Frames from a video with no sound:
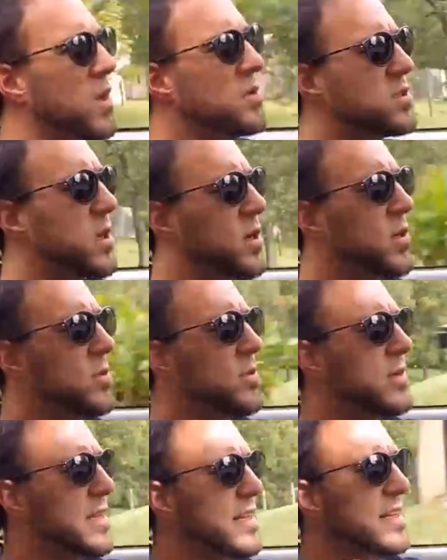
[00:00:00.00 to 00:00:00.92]
So
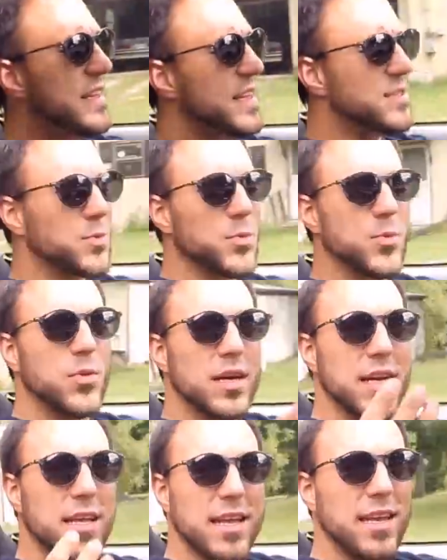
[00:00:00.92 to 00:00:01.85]
it's
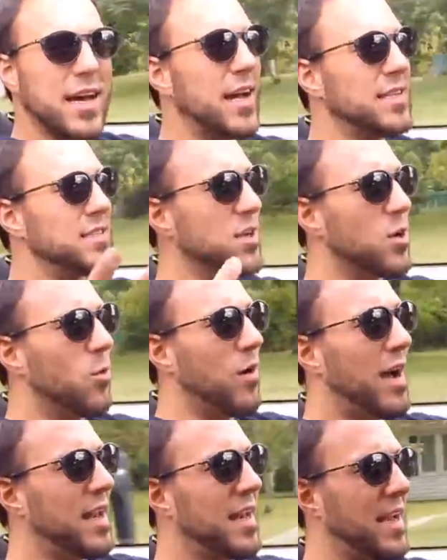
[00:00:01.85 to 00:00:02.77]
really nice and
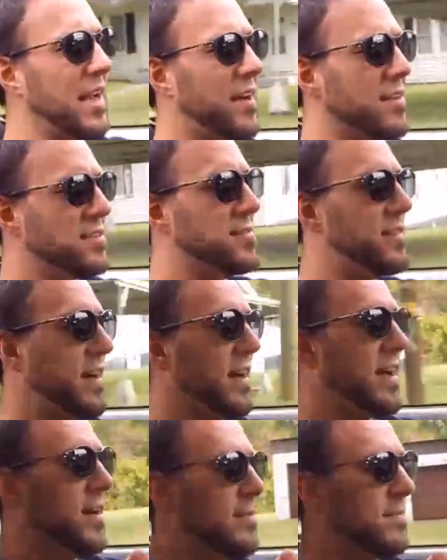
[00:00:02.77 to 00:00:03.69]
quiet in here, and it's
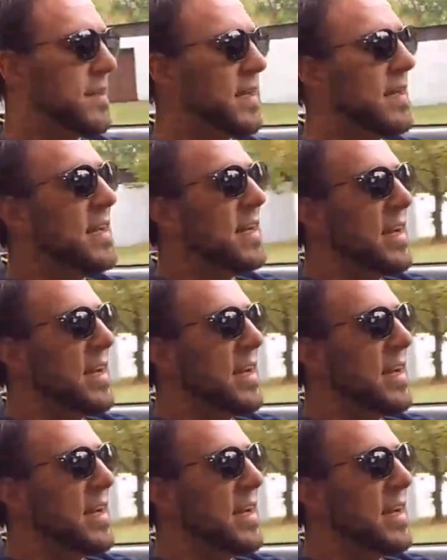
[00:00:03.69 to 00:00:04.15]
very comfy.